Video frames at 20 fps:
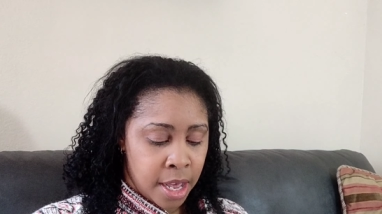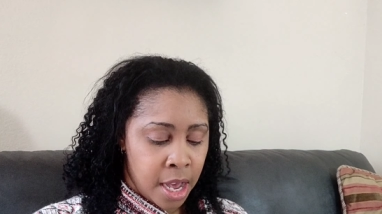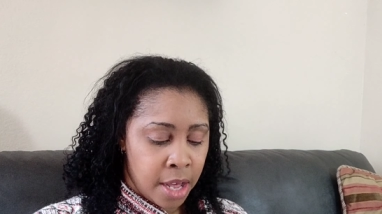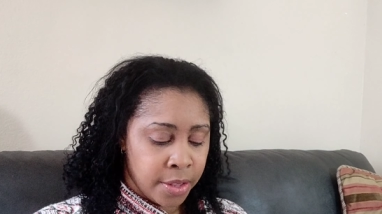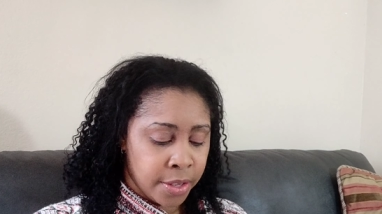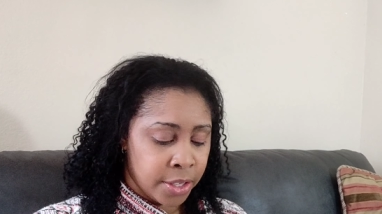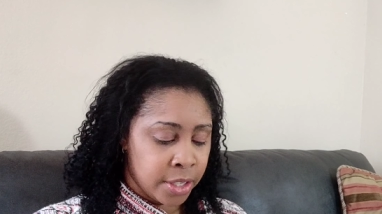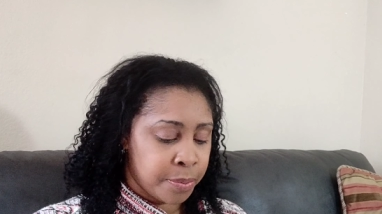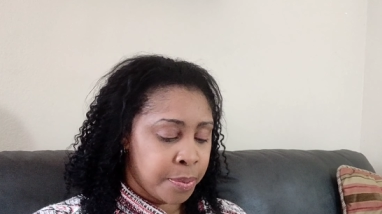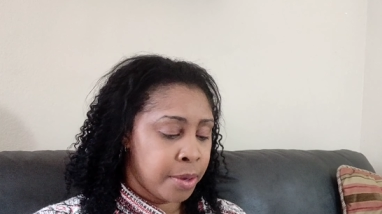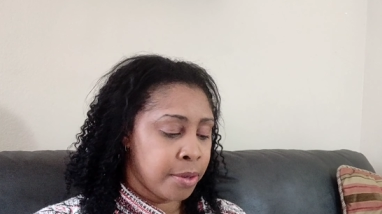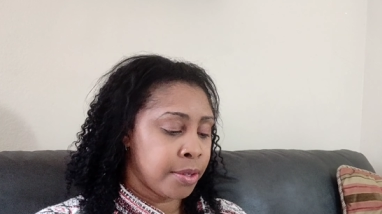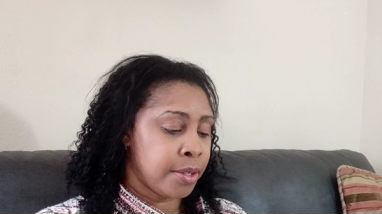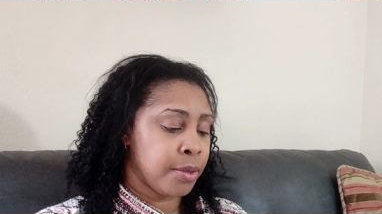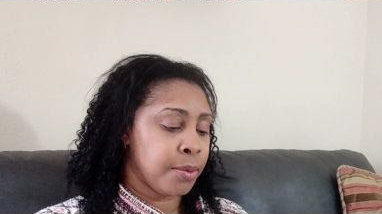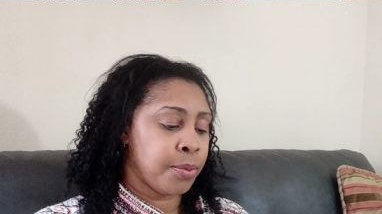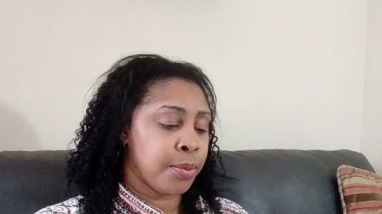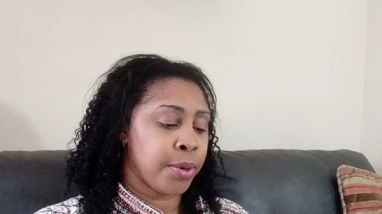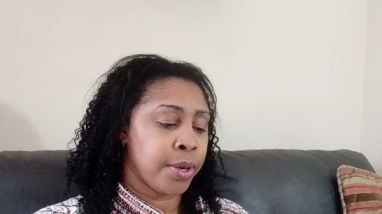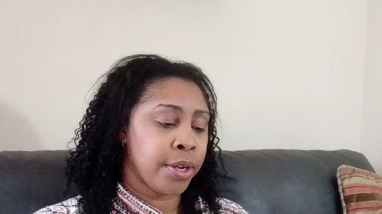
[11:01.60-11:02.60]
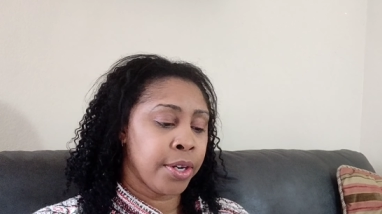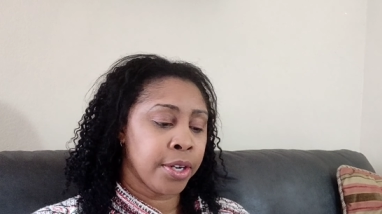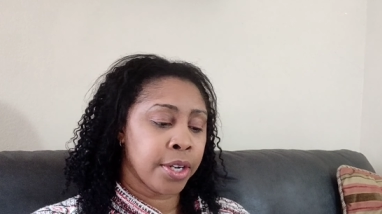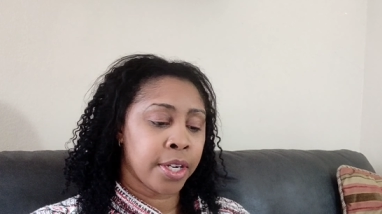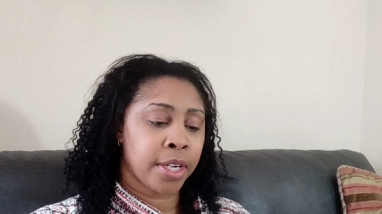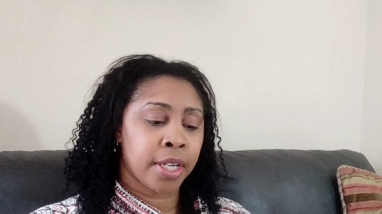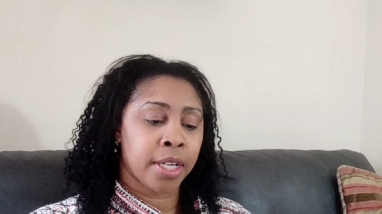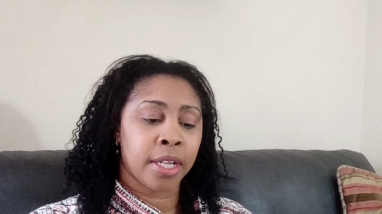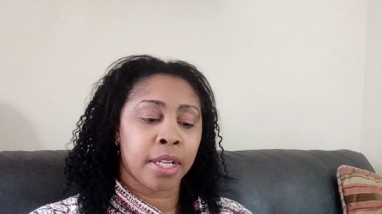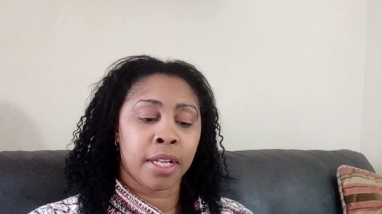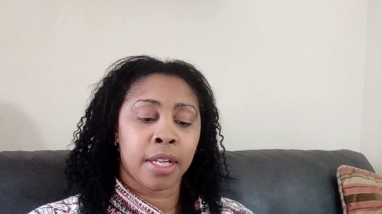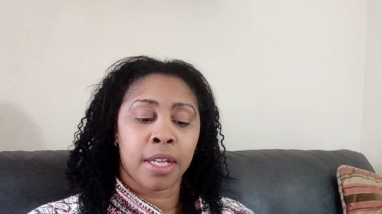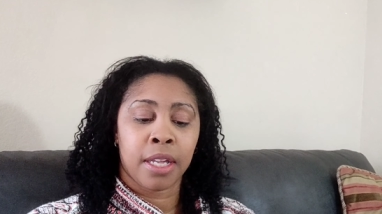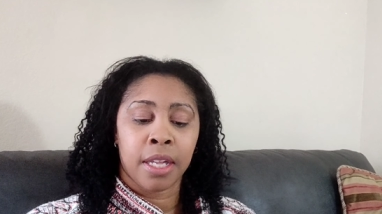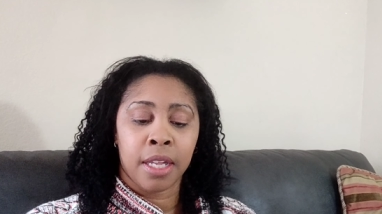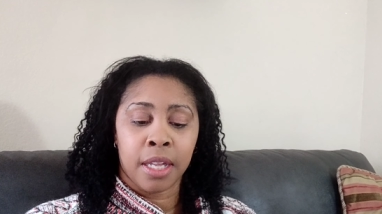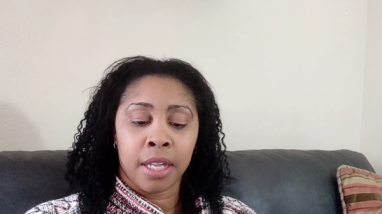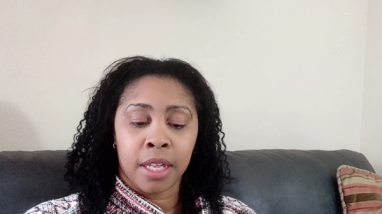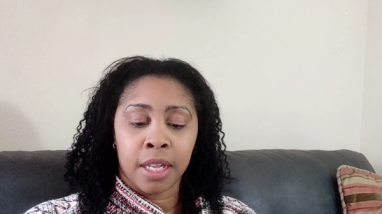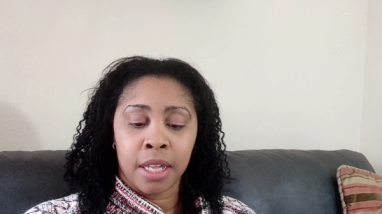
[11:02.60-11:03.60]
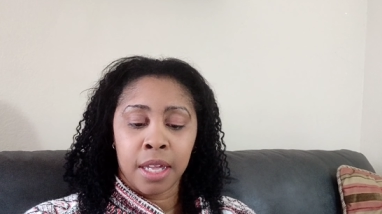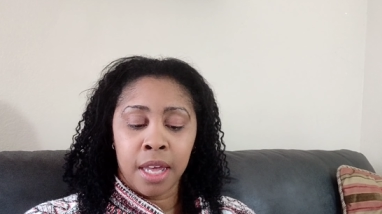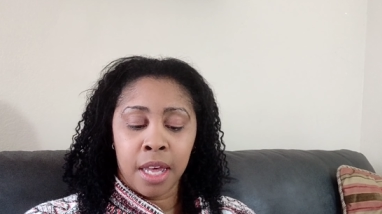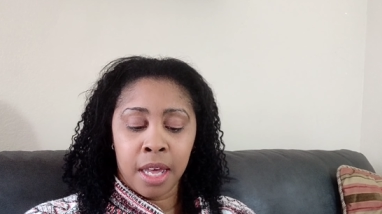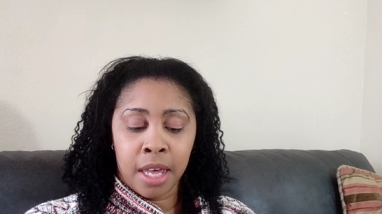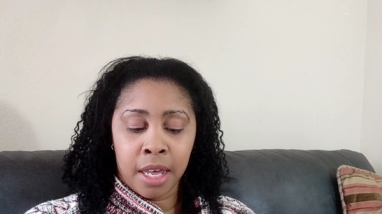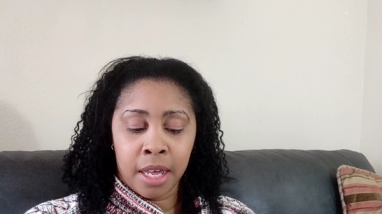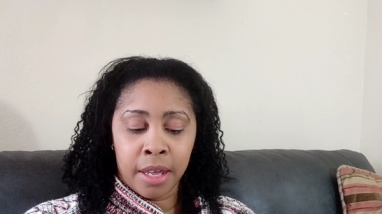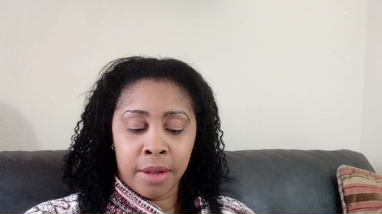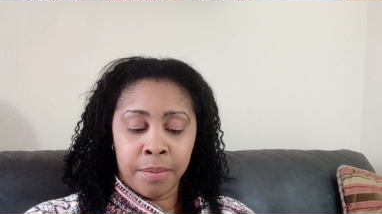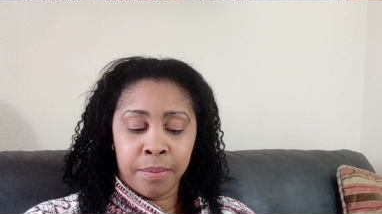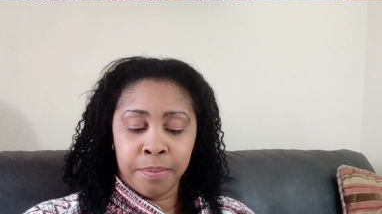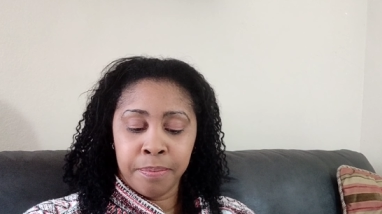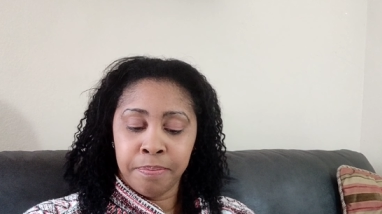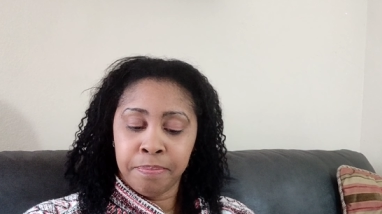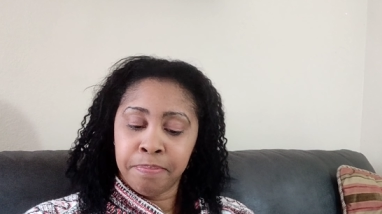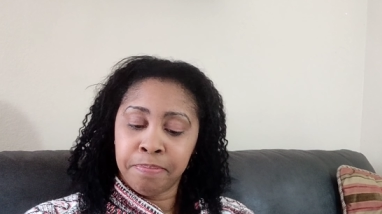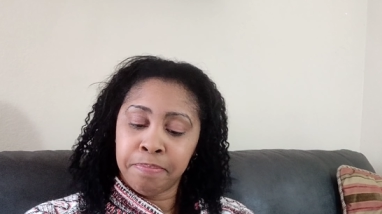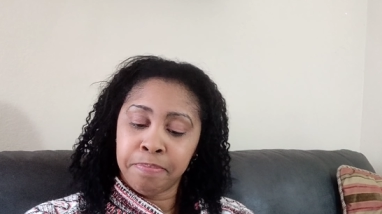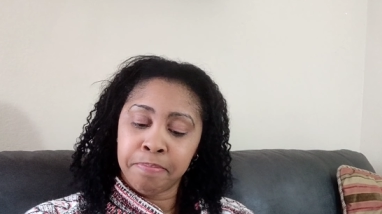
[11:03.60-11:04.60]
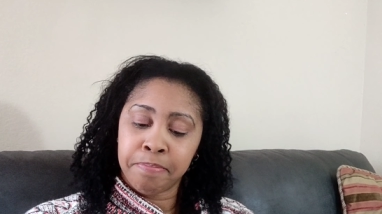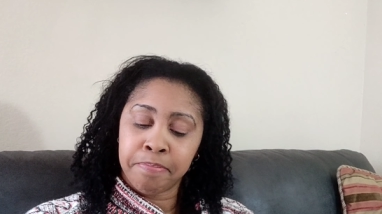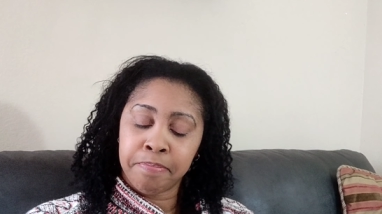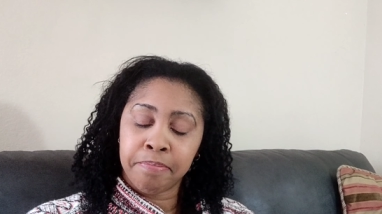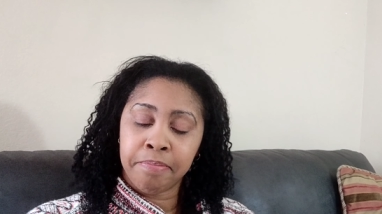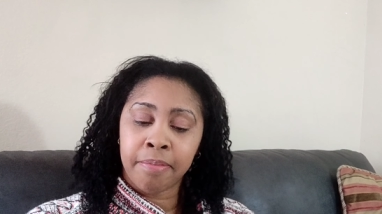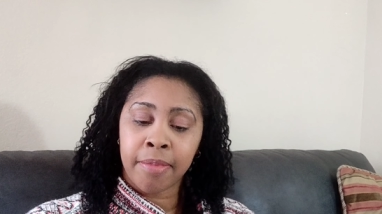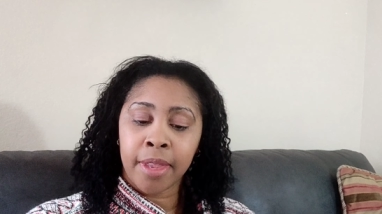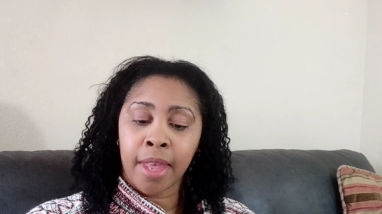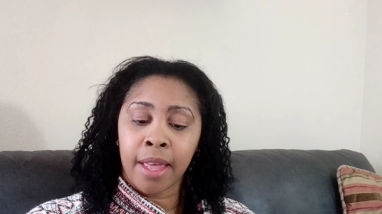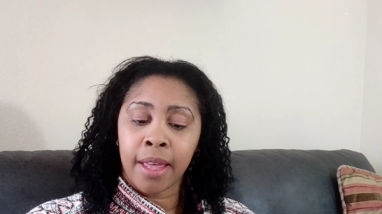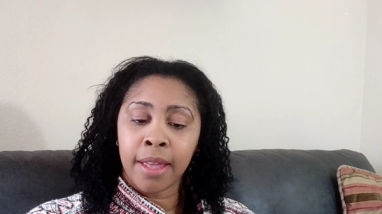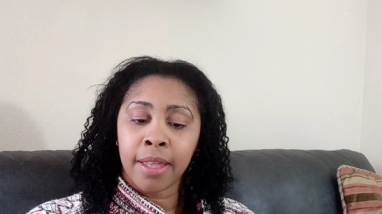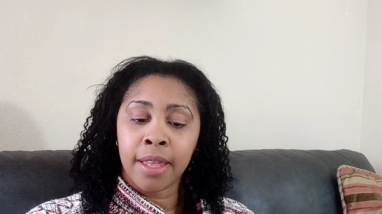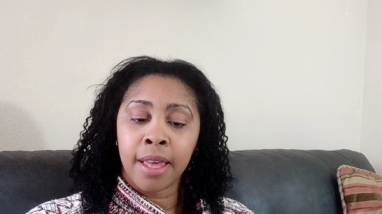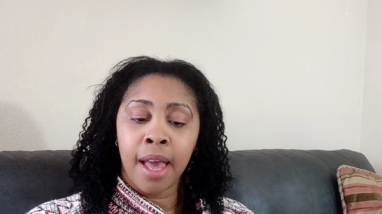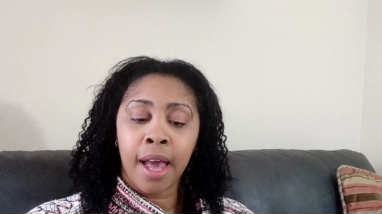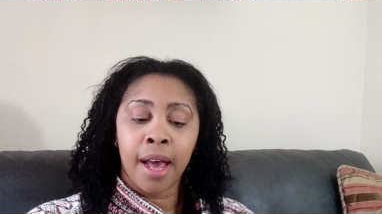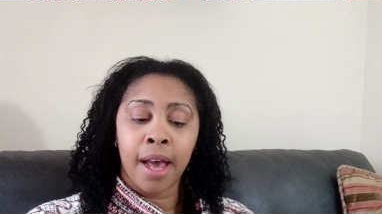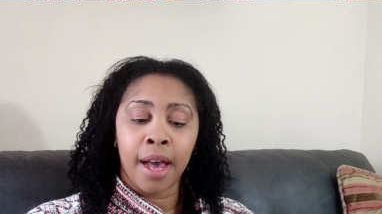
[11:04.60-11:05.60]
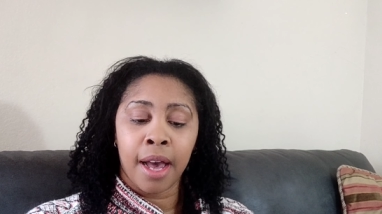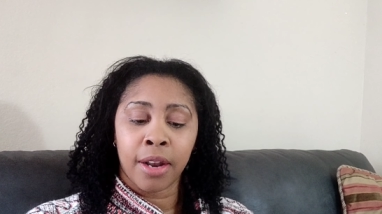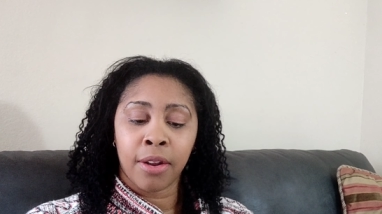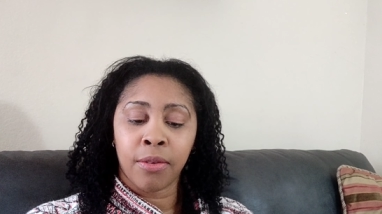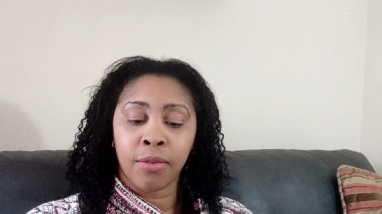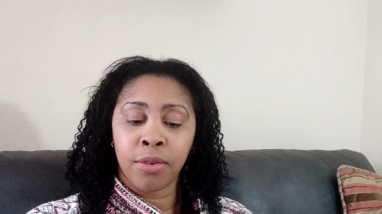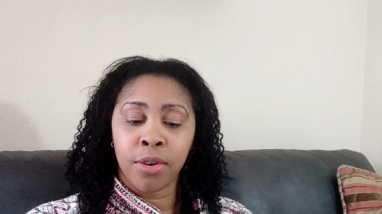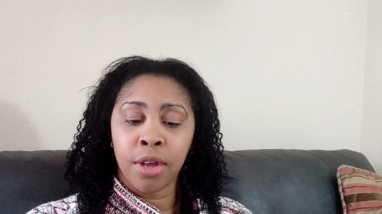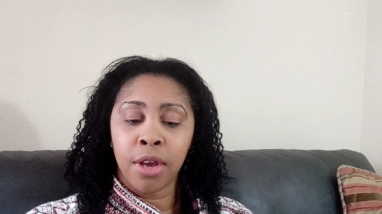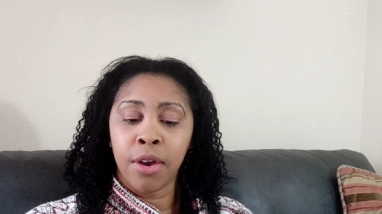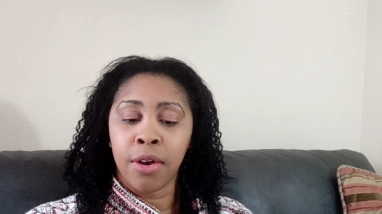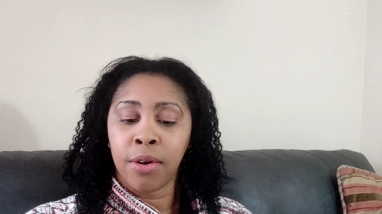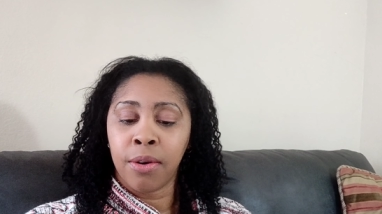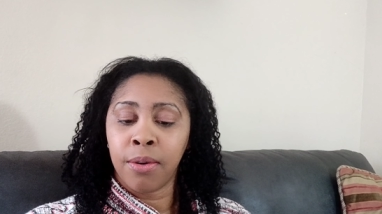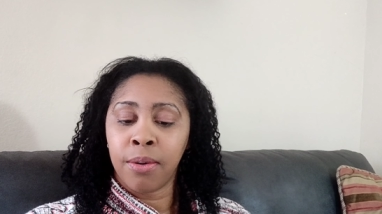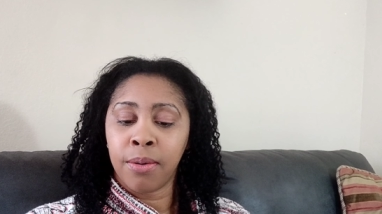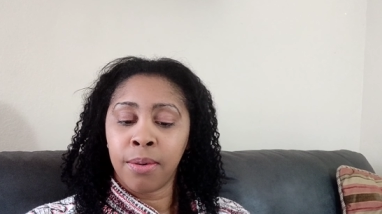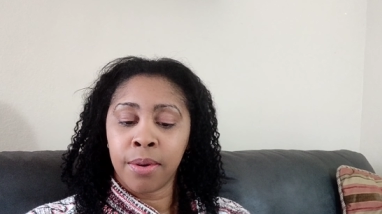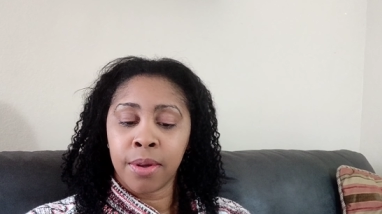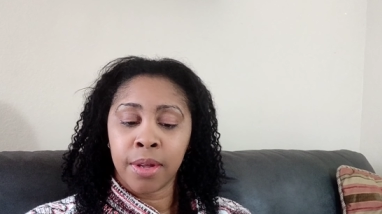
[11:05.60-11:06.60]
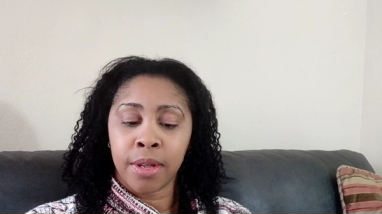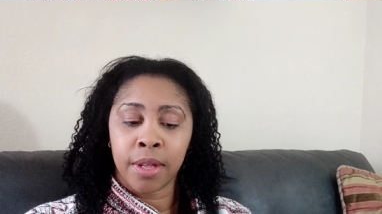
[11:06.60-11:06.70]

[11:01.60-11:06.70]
how this is supposed to work. Yeah, I don't know.